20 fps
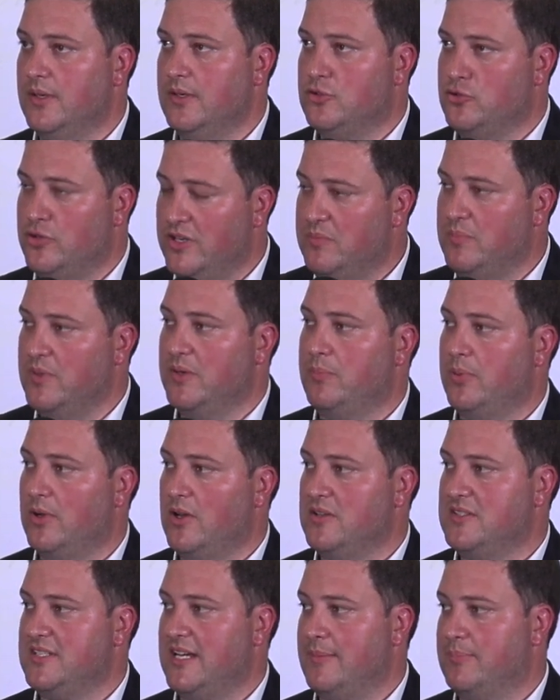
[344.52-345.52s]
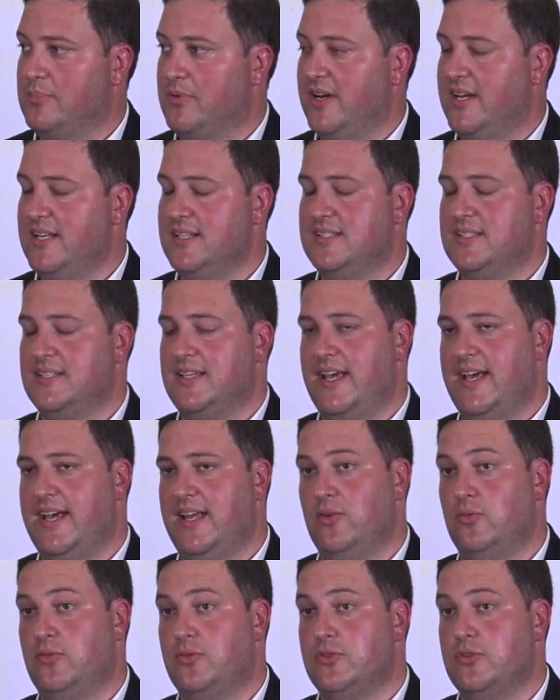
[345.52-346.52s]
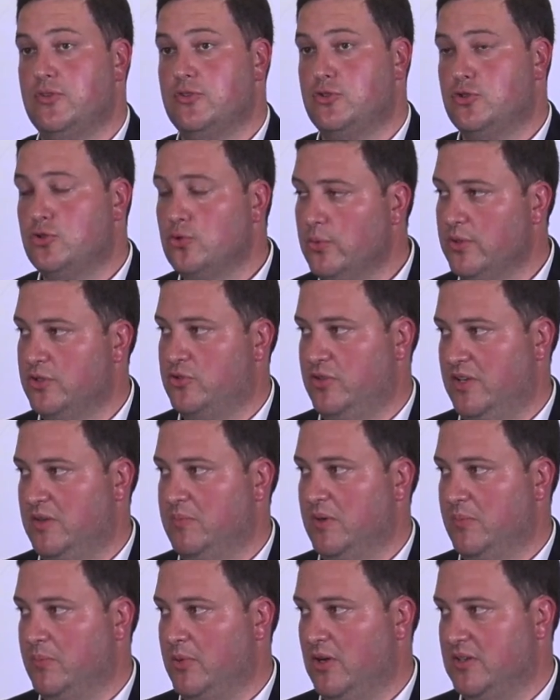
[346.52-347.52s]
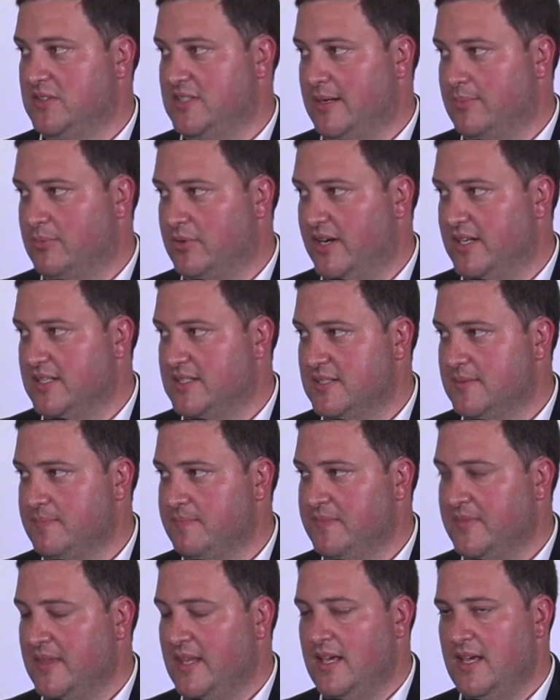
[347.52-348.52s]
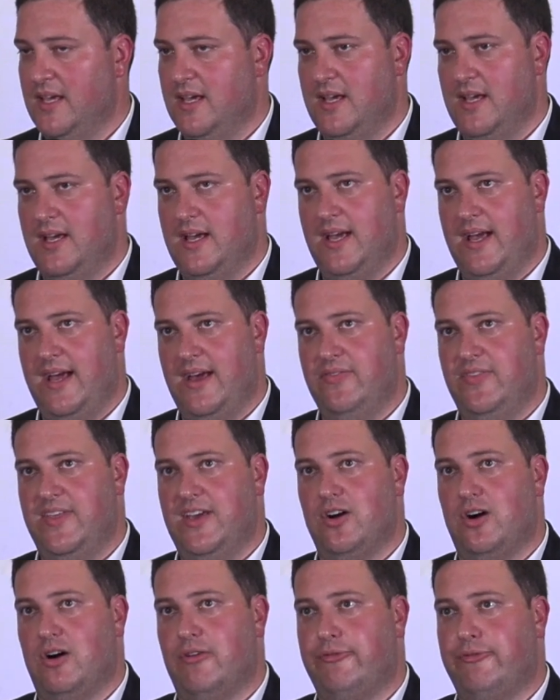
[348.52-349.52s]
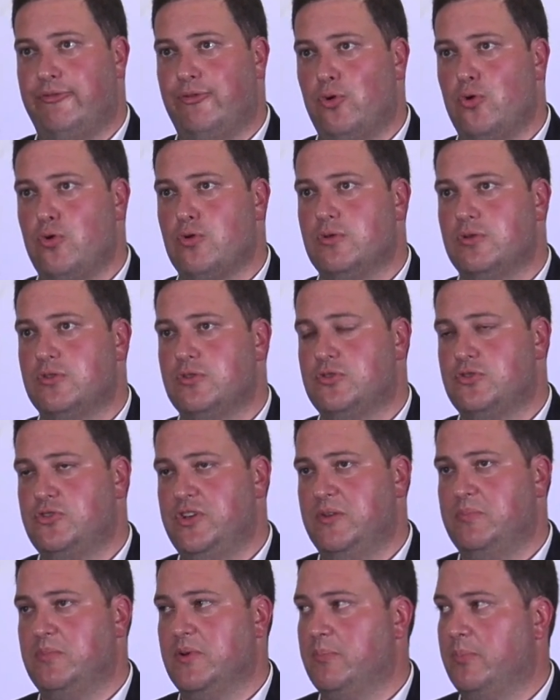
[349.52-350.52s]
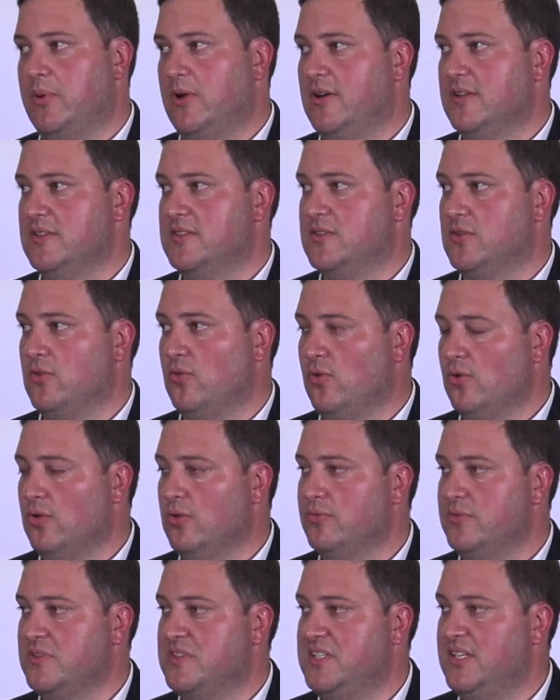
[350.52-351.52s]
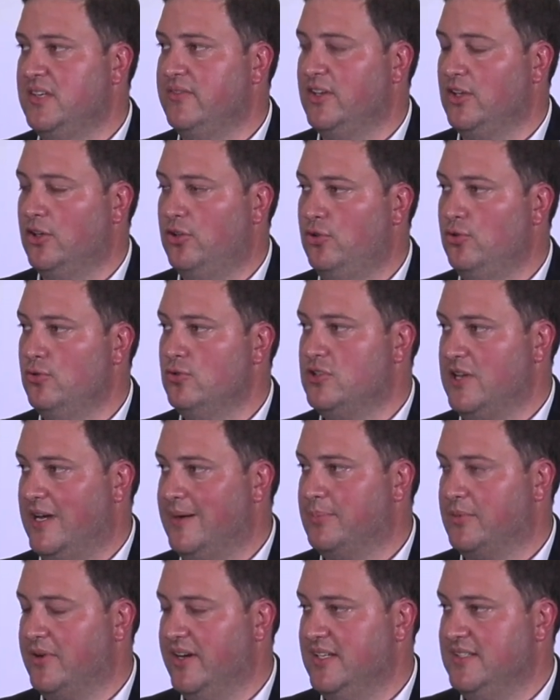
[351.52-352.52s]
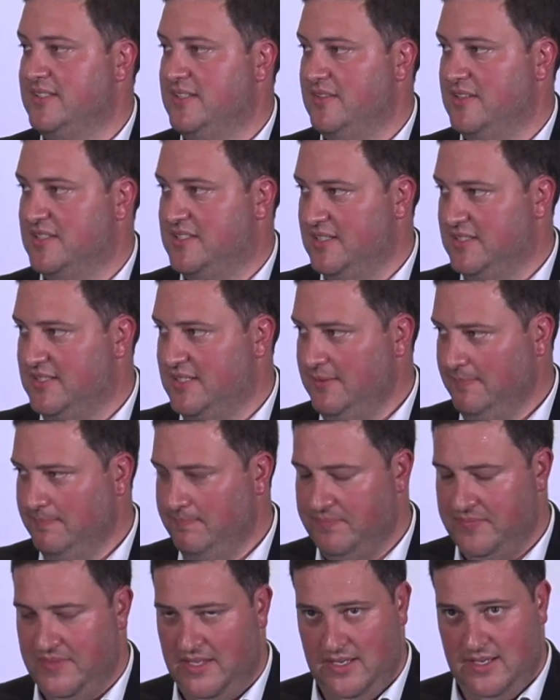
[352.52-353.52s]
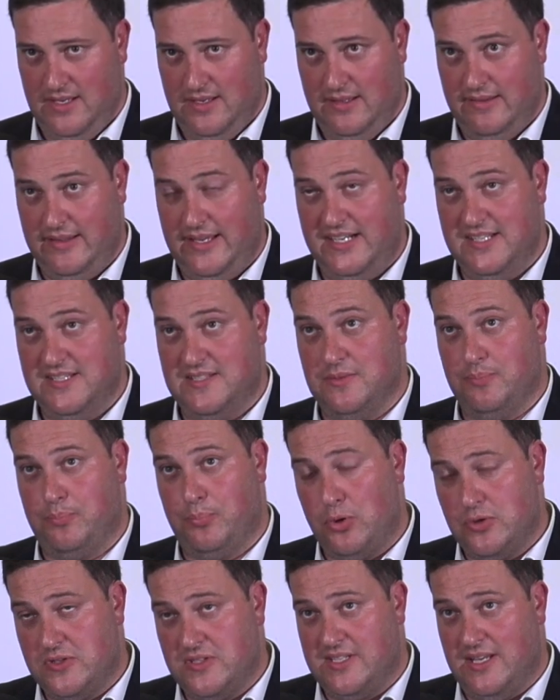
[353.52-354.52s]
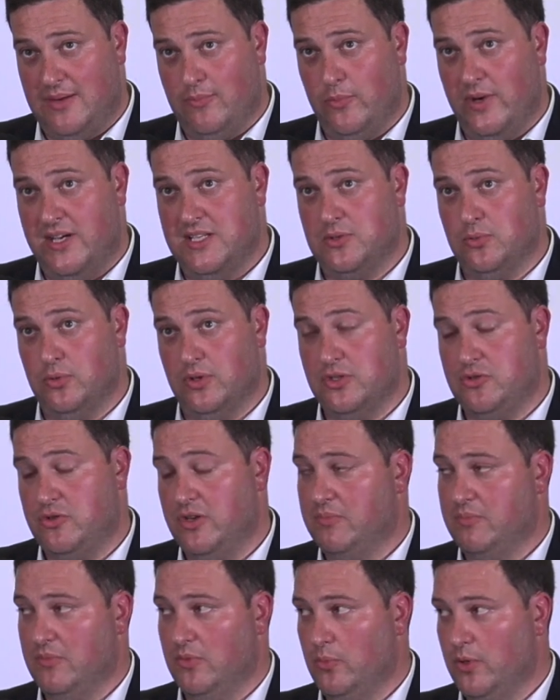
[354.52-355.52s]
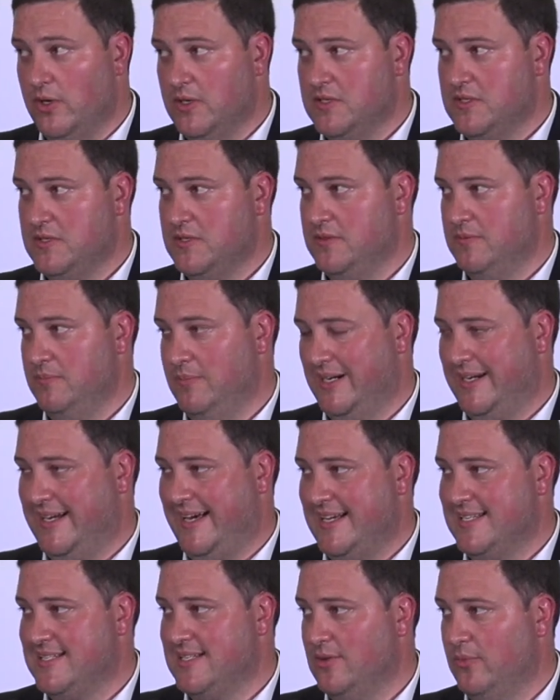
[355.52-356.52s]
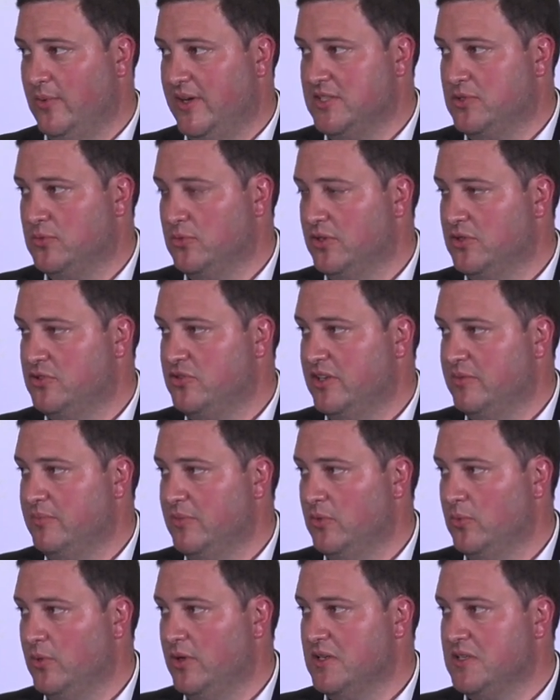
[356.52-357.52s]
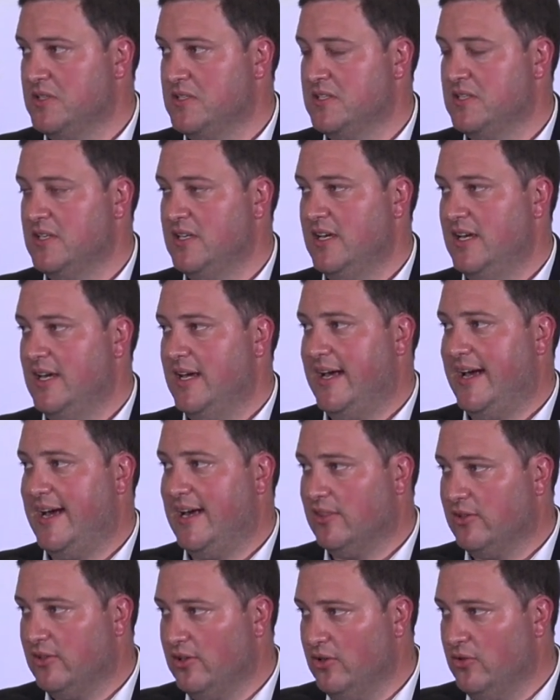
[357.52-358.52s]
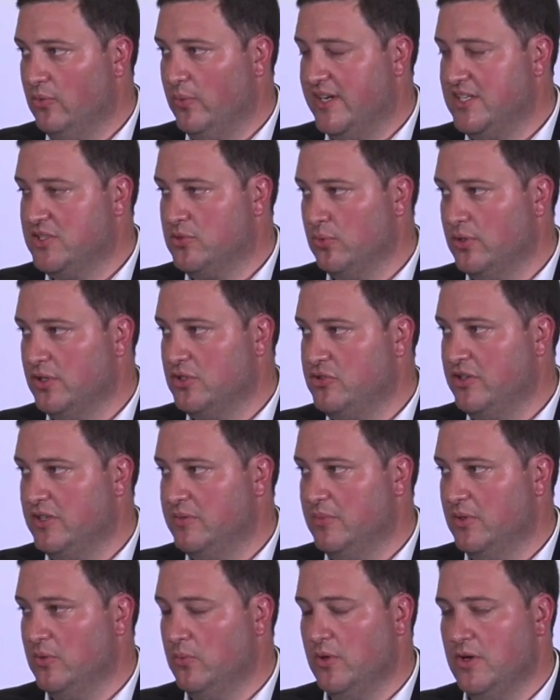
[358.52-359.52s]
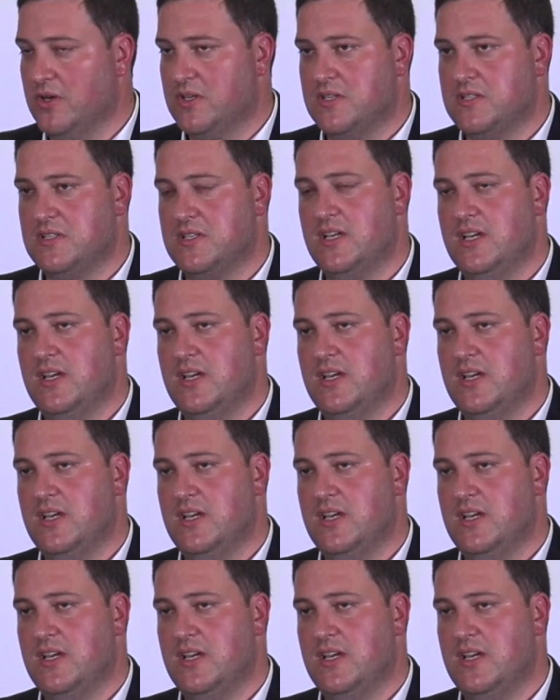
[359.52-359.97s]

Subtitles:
treatment plant upgrades and sewer treatment plant upgrades. And there are 4 treatment plants all receiving huge upgrades in the city. That is the Potsdam Wastewater Treatment Works, Macassar Wastewater Treatment Works, Athlone Wastewater Treatment Works,